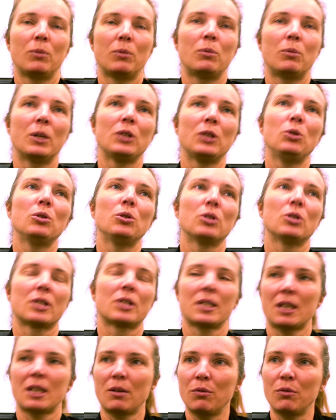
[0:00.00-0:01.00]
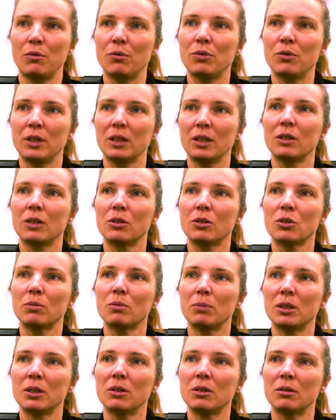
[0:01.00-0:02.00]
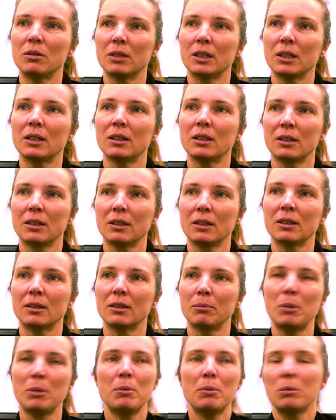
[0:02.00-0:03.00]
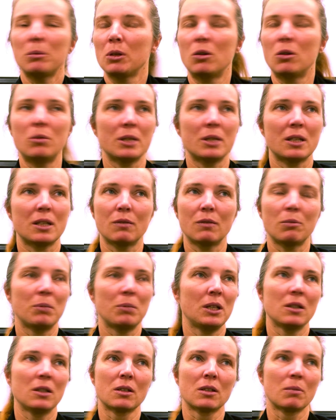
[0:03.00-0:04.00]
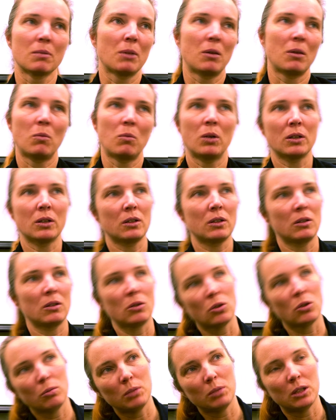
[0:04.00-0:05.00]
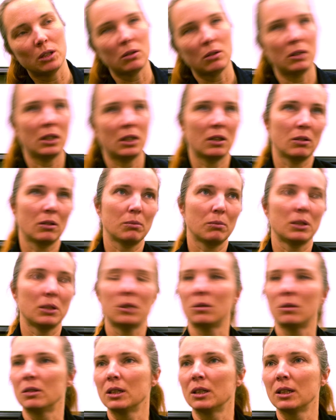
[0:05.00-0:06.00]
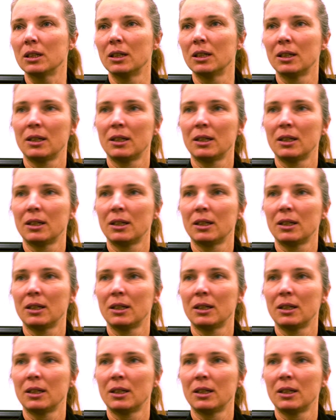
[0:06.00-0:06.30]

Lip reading: what you yourself think you should be doing. People will always have opinions about what you should be doing and not be doing.